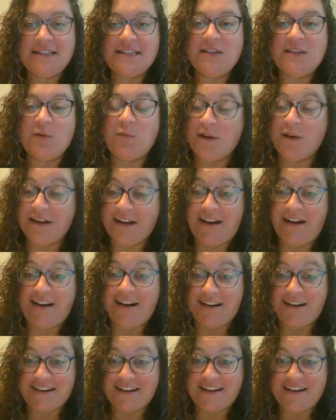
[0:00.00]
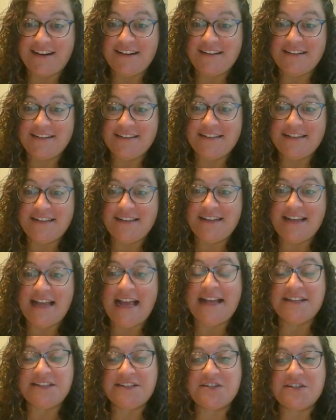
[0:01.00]
to work harder,
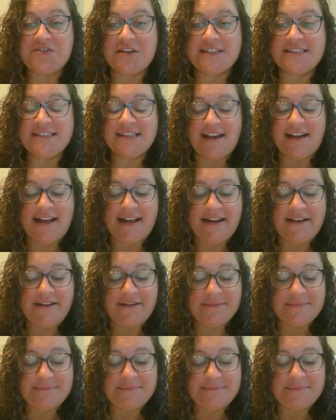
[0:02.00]
and to trust God.